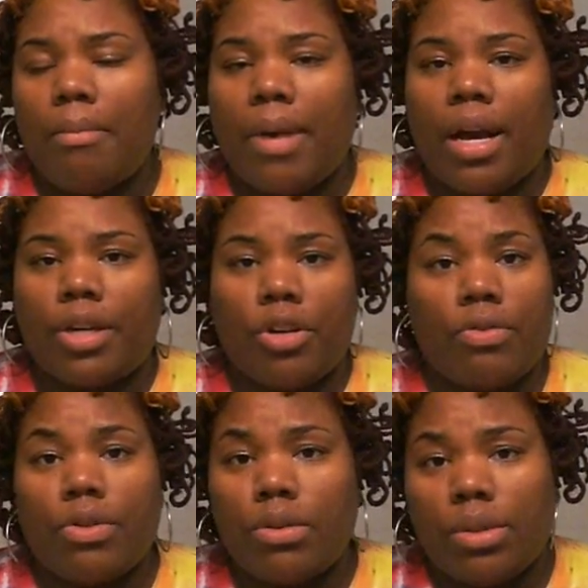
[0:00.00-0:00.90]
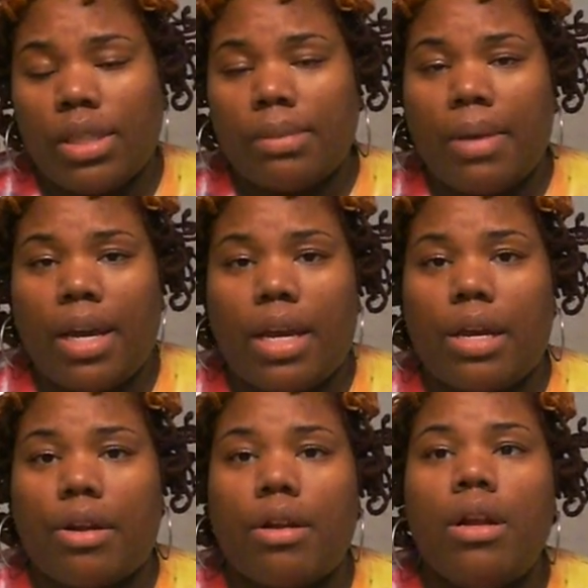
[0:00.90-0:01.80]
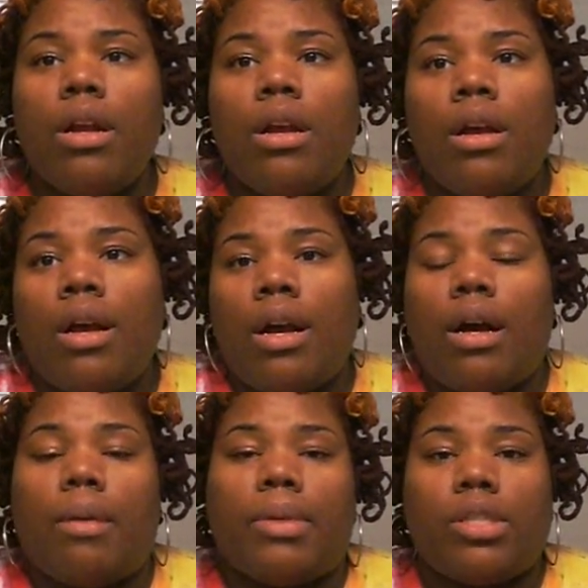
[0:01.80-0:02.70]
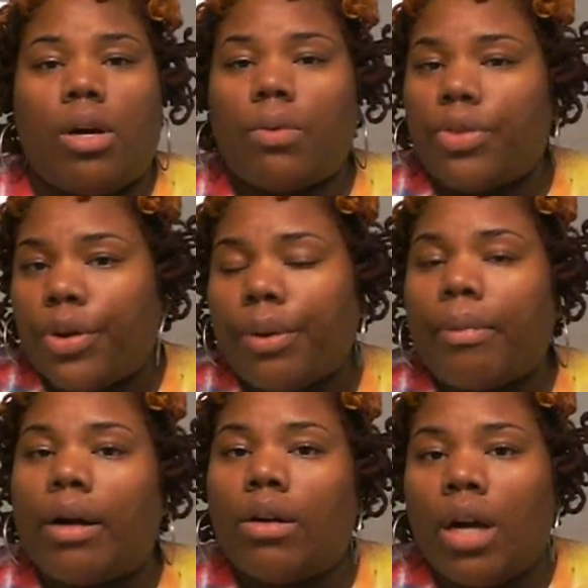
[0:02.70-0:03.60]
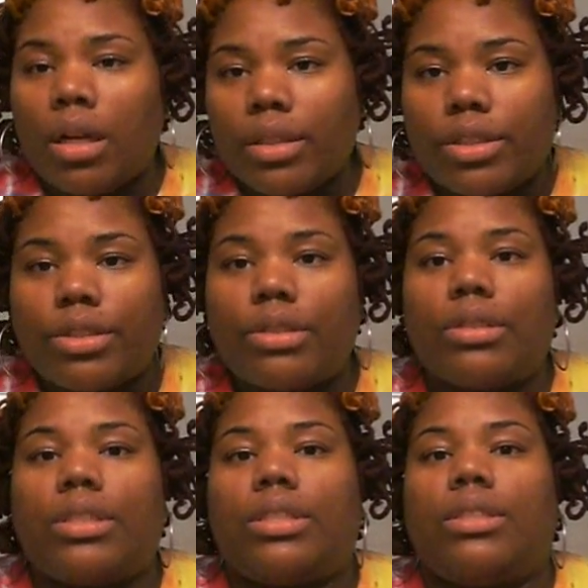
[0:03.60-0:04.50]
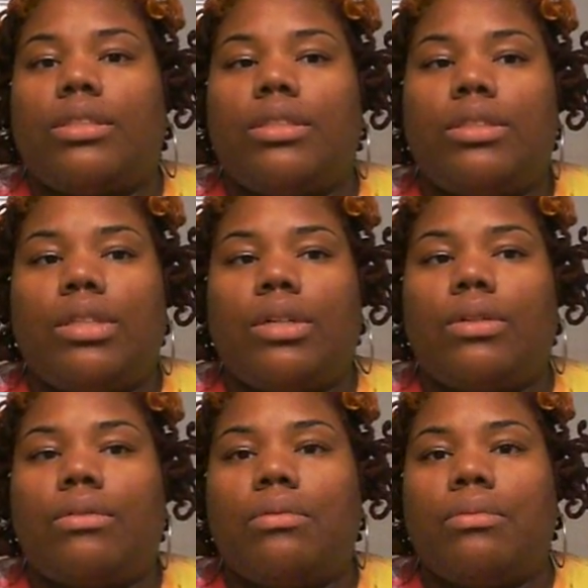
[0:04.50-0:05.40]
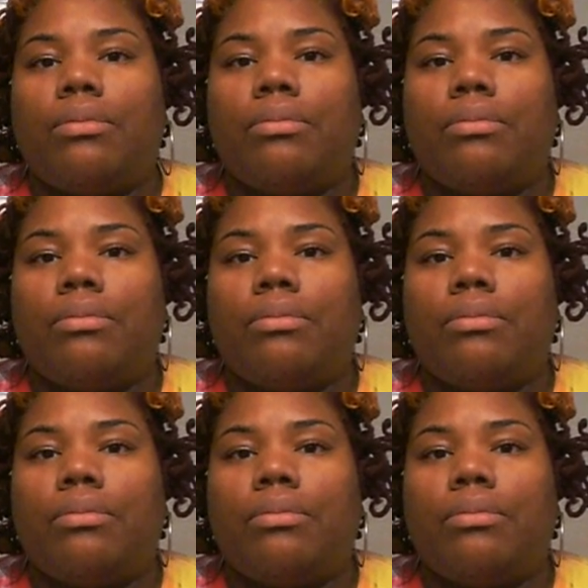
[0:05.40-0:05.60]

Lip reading: my girlfriend who does my hair, I talked with her about colors and, you know,